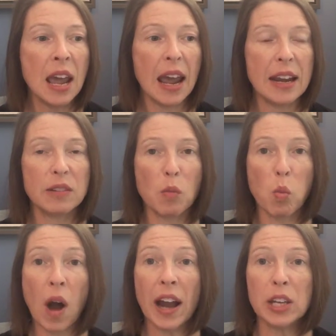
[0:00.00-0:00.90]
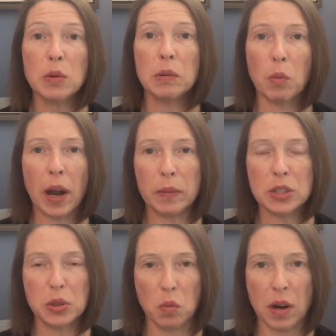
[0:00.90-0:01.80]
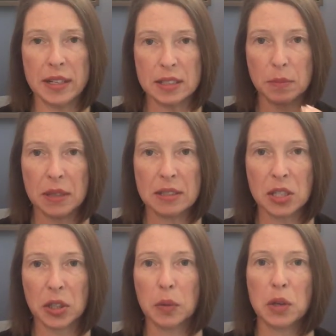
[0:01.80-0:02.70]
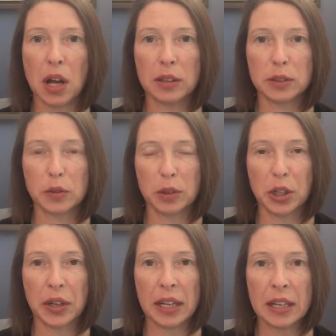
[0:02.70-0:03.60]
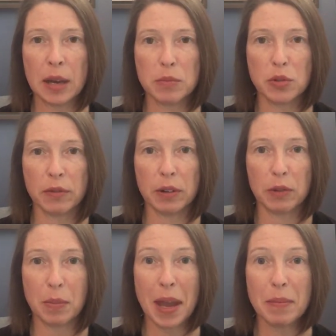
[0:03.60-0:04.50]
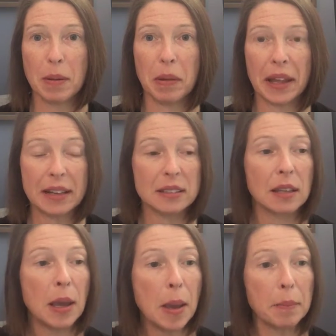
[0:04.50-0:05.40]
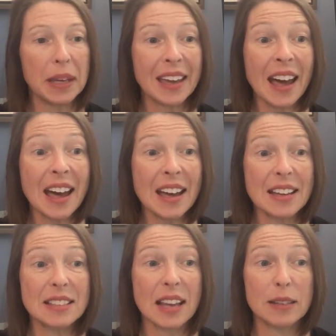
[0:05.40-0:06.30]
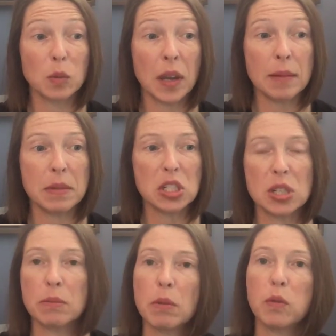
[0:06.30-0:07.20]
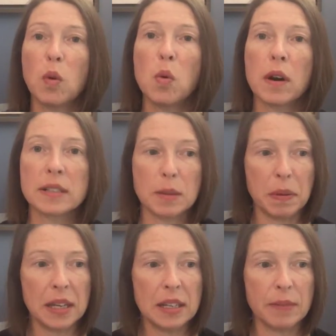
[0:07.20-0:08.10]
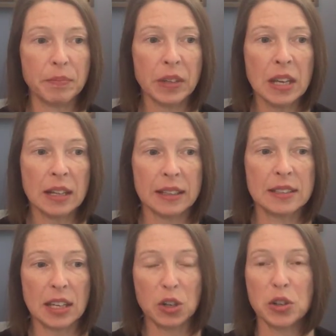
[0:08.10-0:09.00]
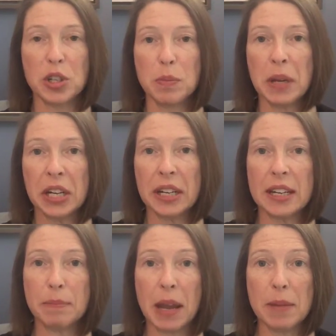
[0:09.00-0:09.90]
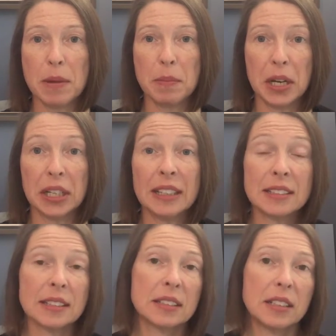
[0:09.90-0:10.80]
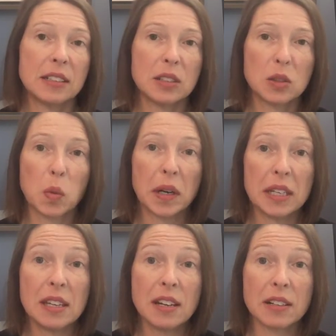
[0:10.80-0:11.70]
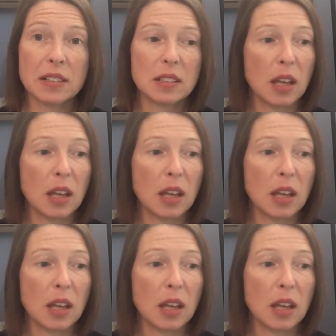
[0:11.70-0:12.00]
And why would you want it to be $0 for your income-driven repayment plans? Because, as we had mentioned before, let's say your new payment period gets extended to 20 years.